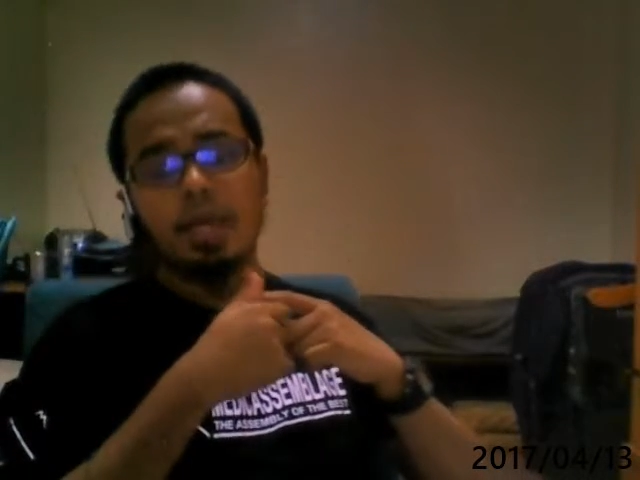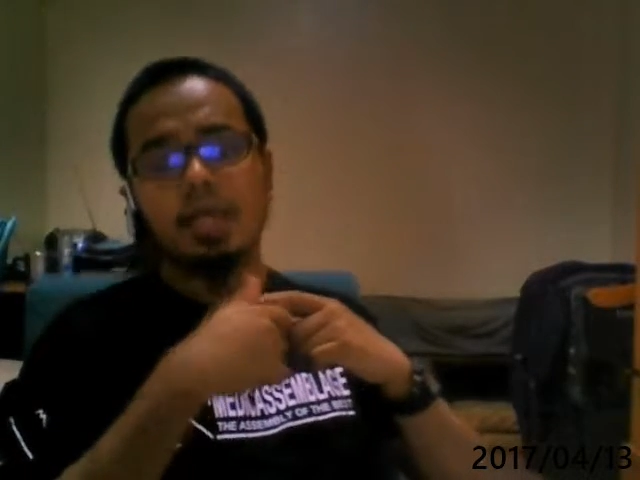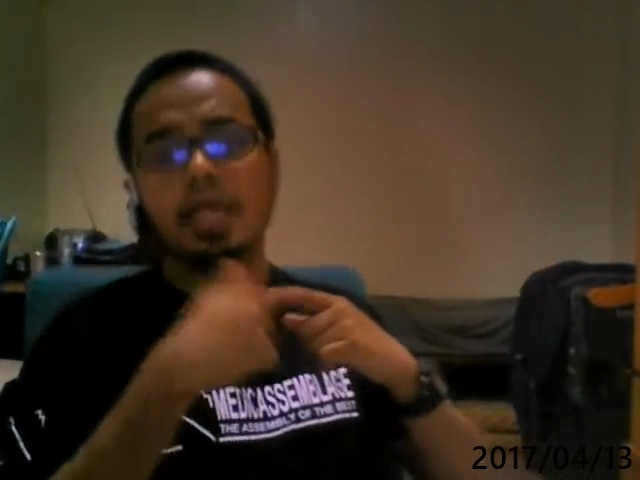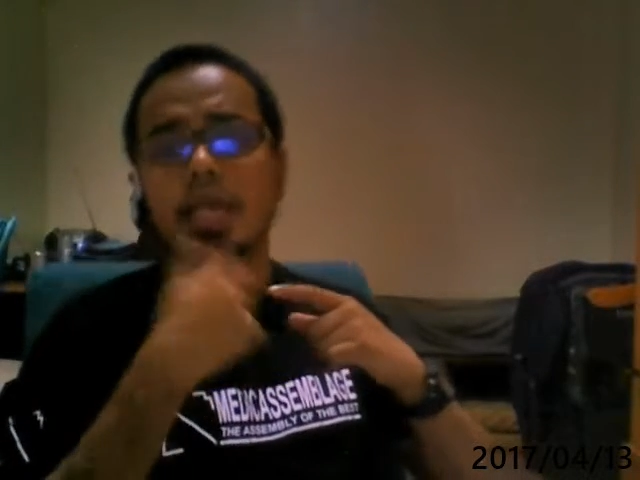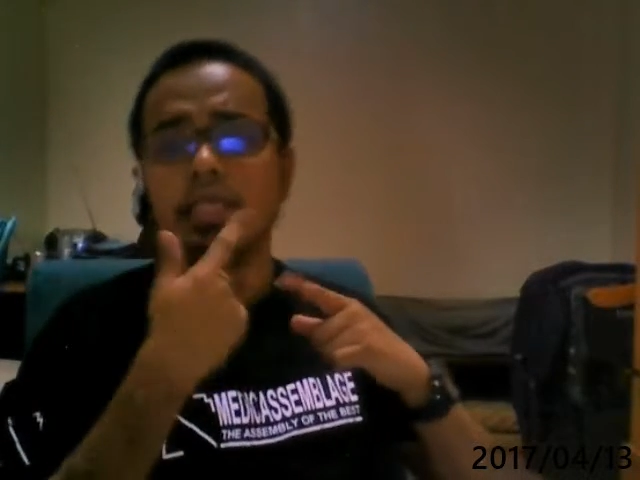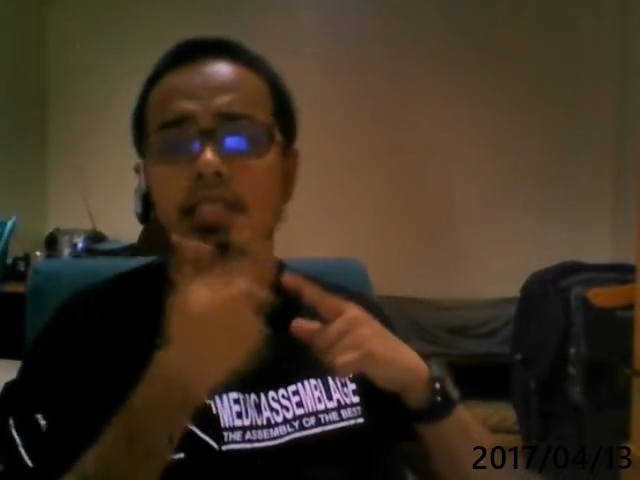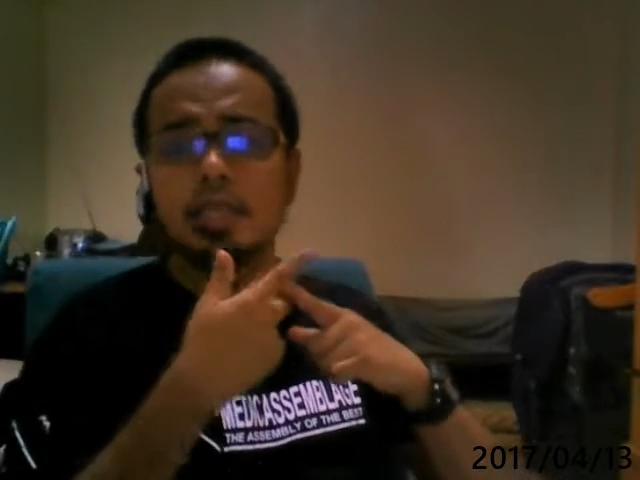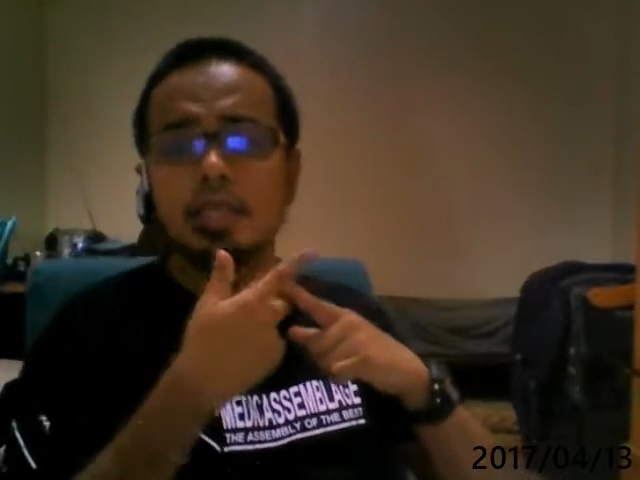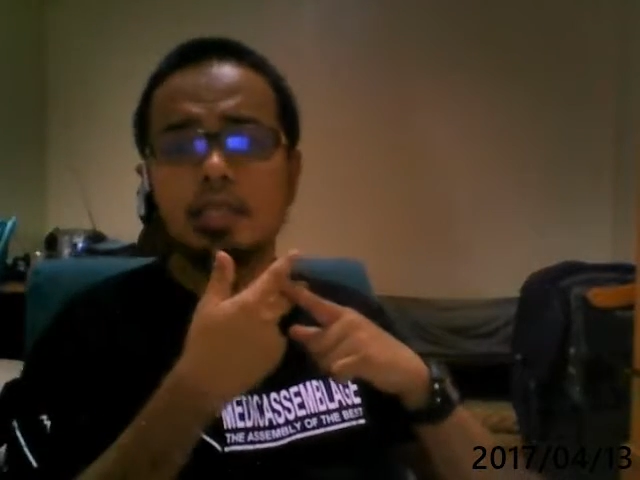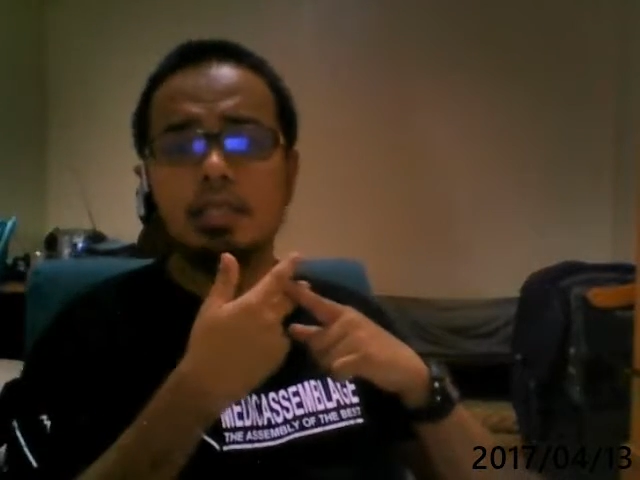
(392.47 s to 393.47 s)
And then
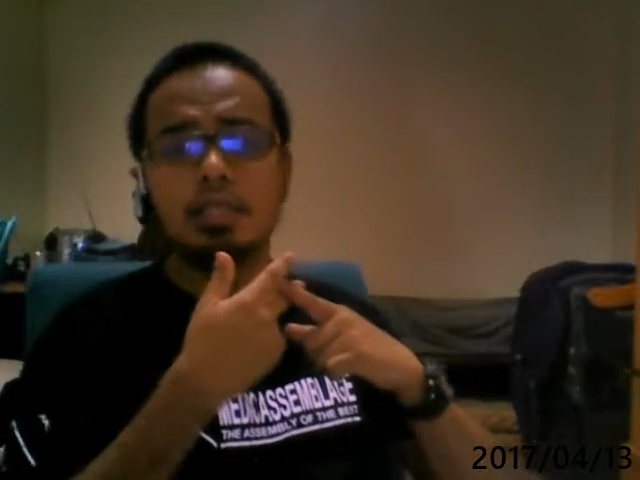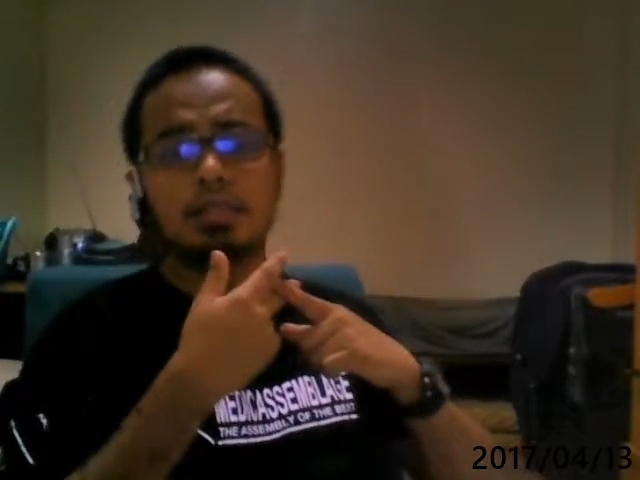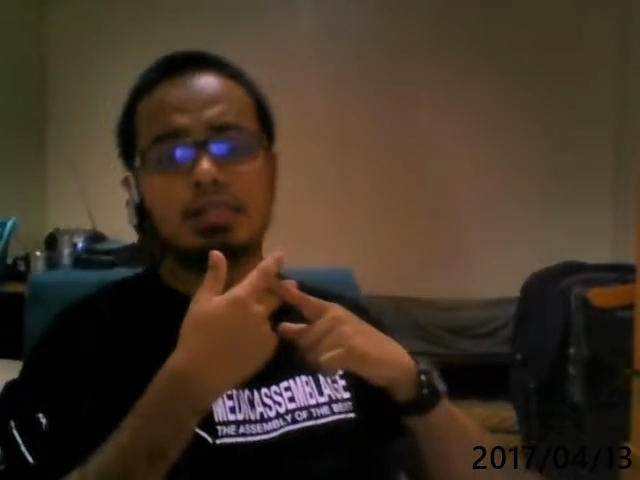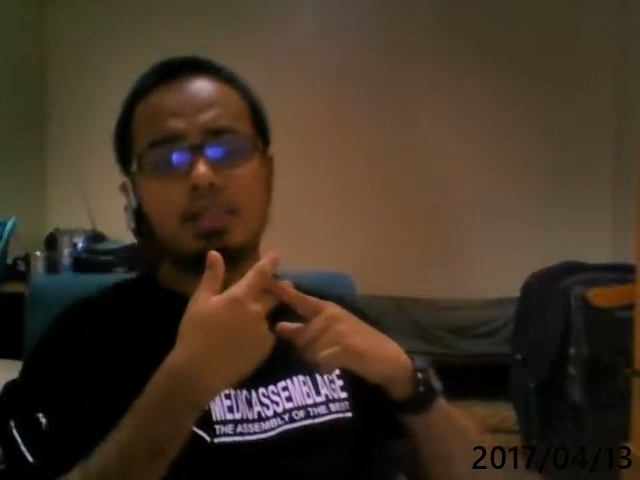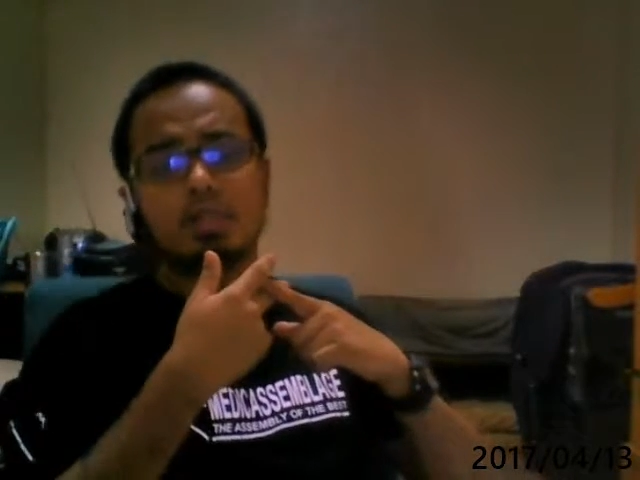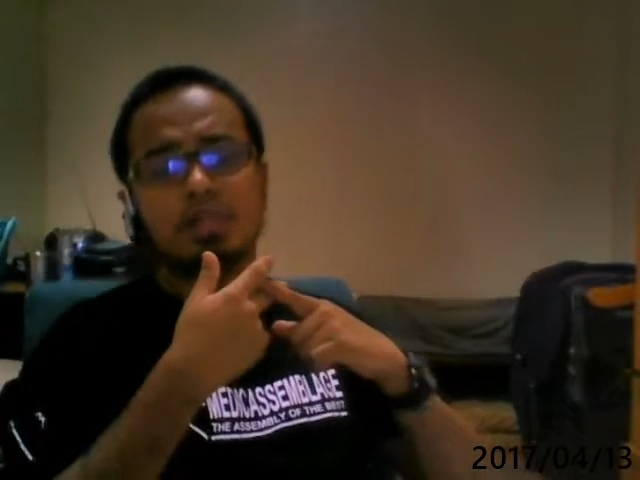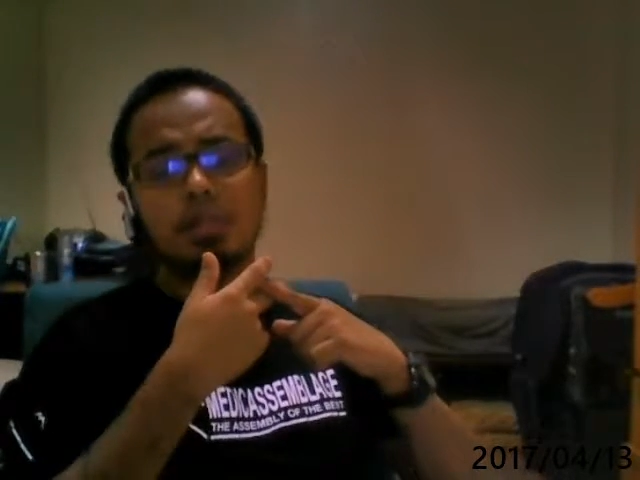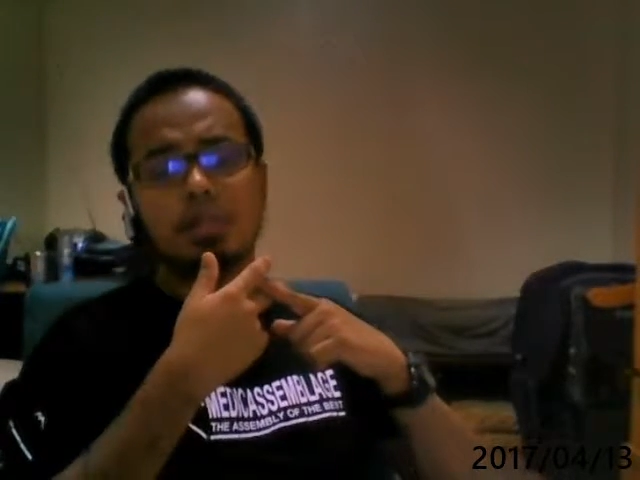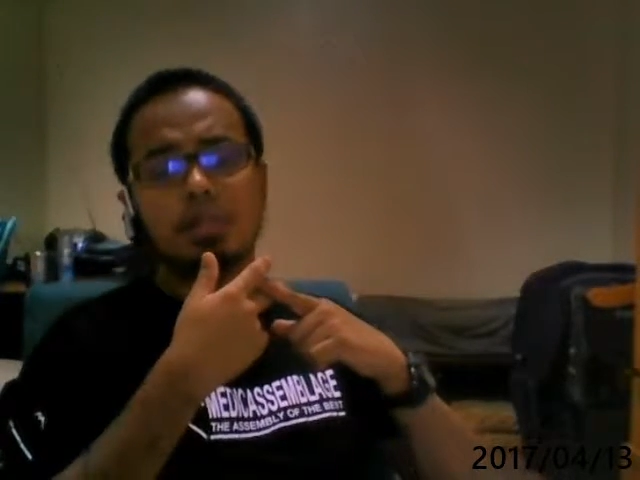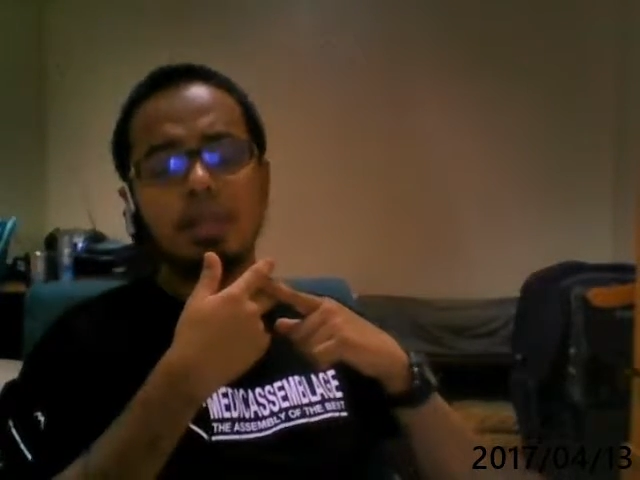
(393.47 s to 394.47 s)
estradiols,
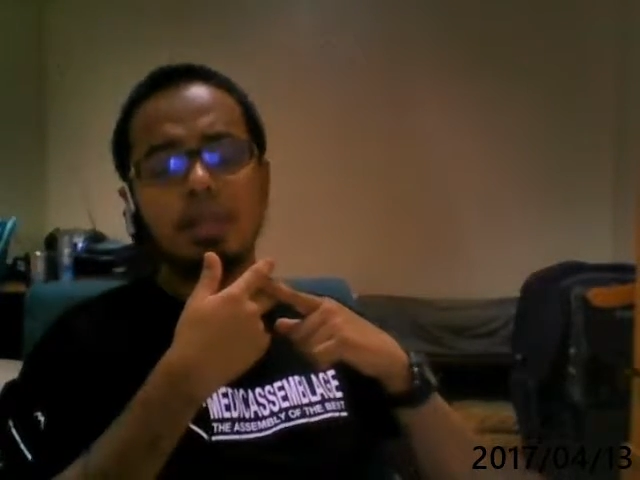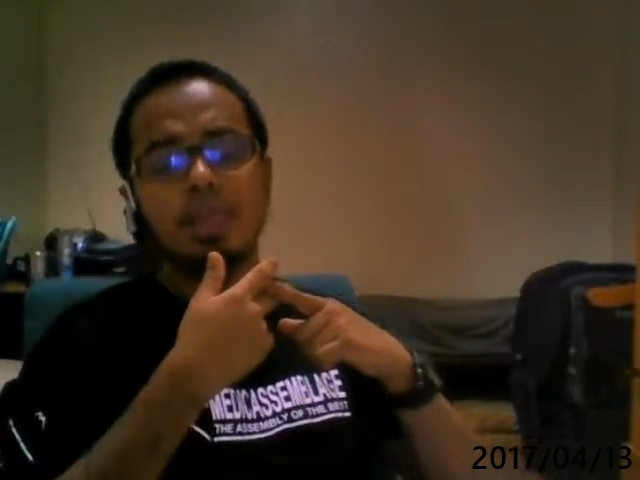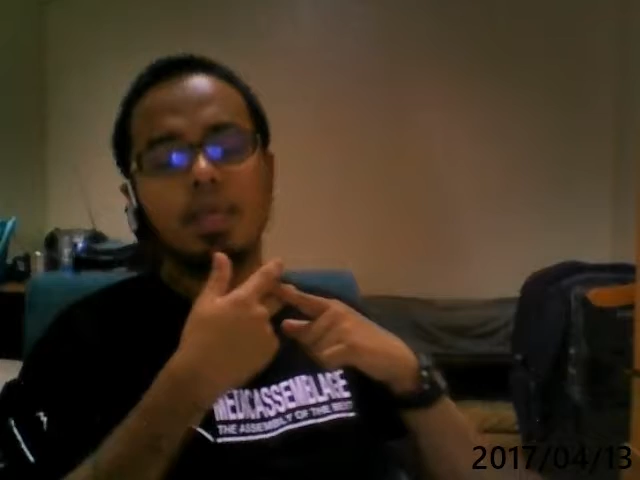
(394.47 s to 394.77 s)
okay?